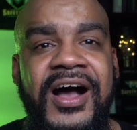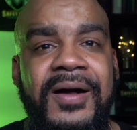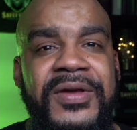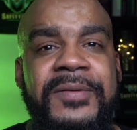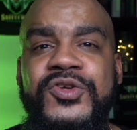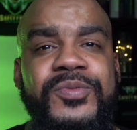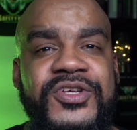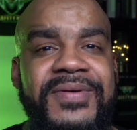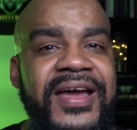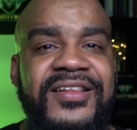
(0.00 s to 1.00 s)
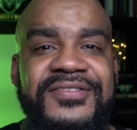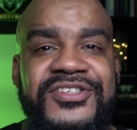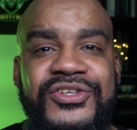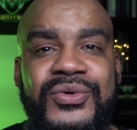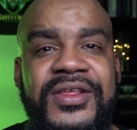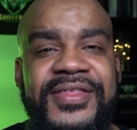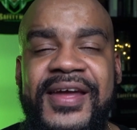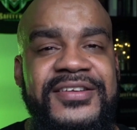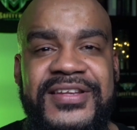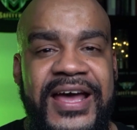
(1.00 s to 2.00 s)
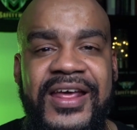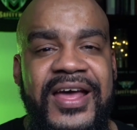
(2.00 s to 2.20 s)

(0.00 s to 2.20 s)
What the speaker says: people's perspectives, to do the things that